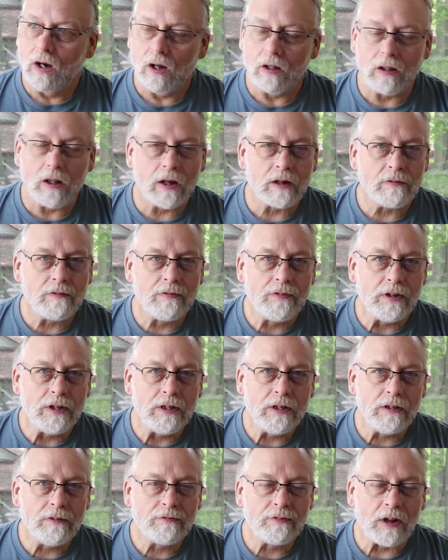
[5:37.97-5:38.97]
A lot of
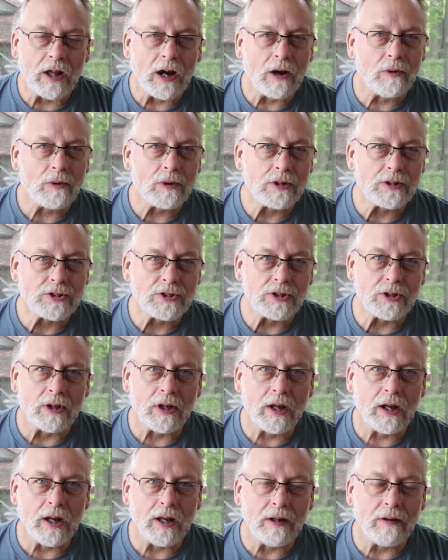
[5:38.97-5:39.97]
the flowers
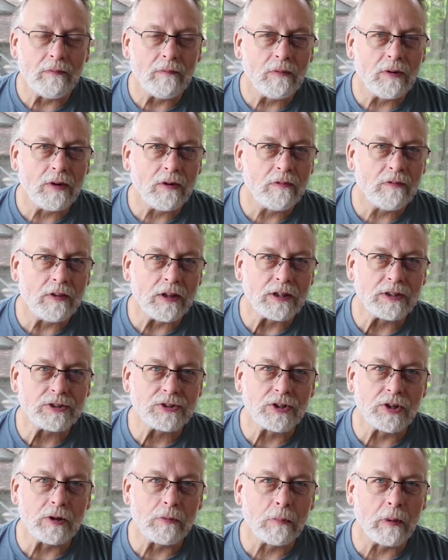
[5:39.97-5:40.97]
and things
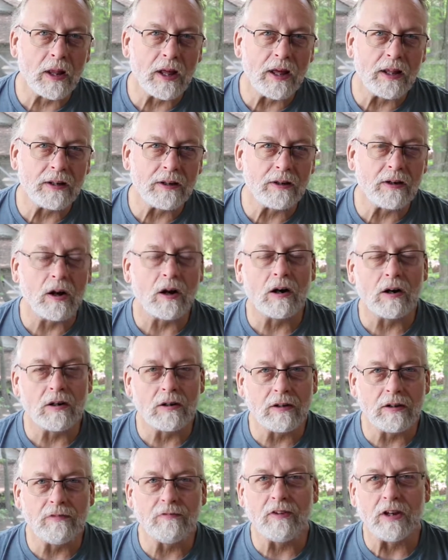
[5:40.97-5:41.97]
that are planted
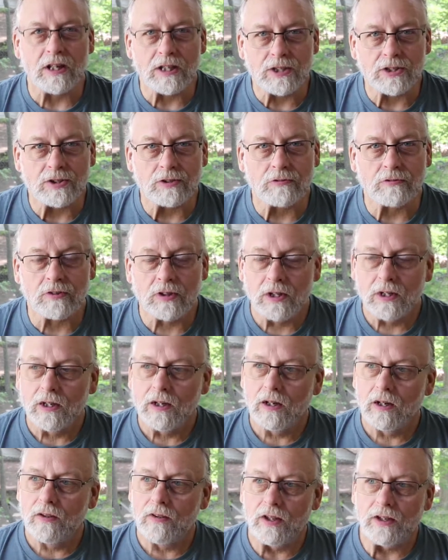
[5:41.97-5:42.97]
are invasive.
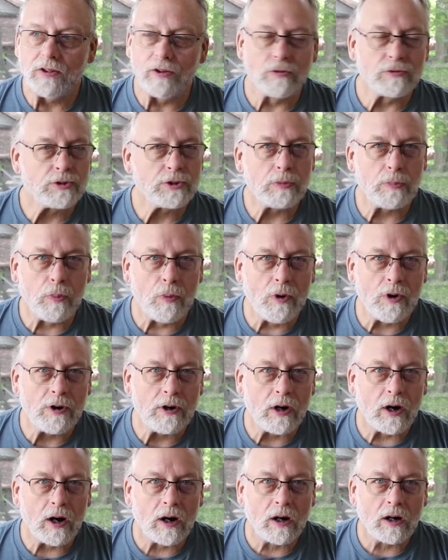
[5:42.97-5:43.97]
They don't
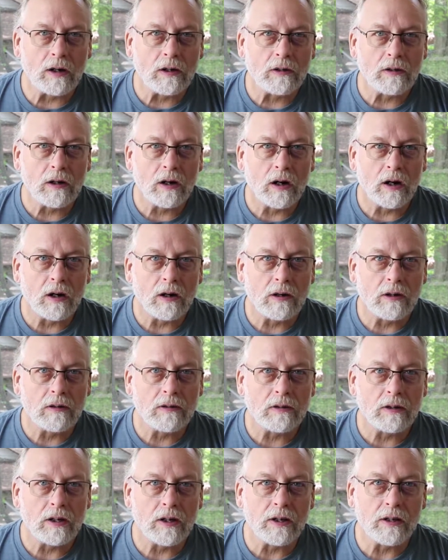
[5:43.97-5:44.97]
support our
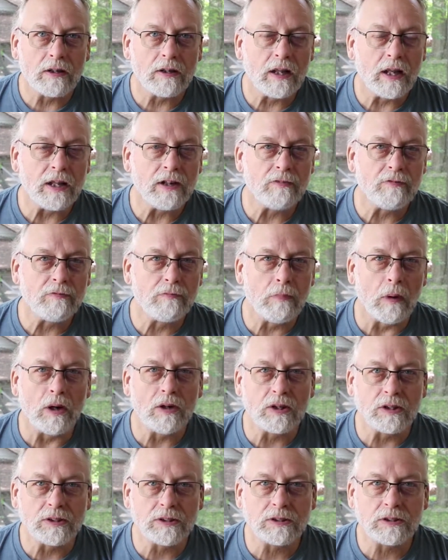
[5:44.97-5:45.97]
native
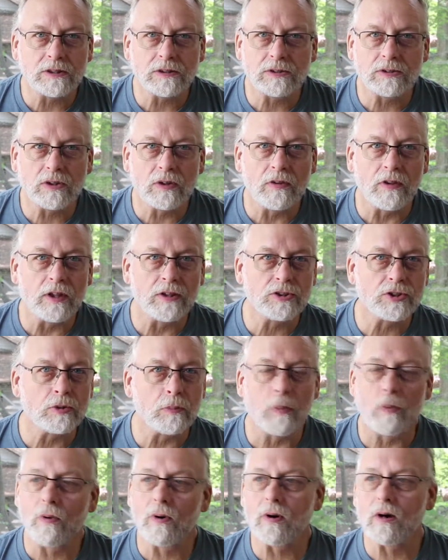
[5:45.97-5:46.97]
bugs that
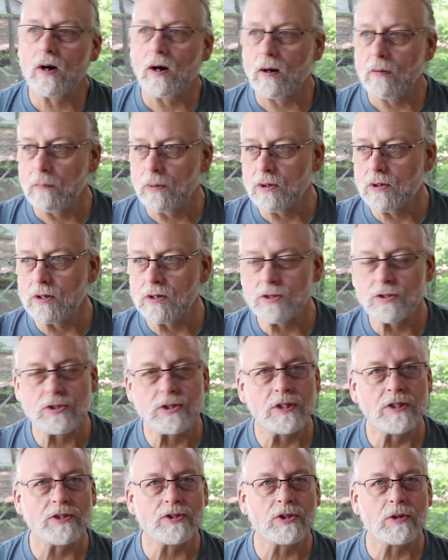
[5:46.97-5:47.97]
support our birds,
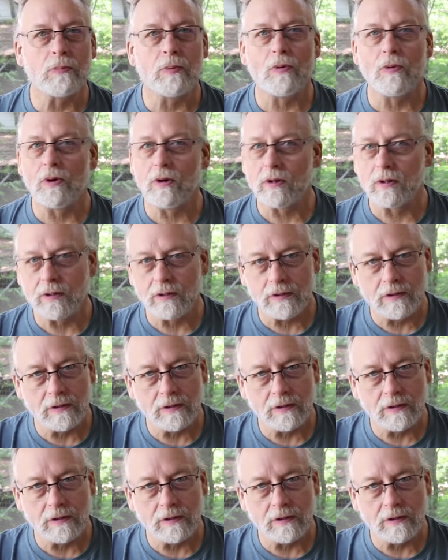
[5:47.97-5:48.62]
that support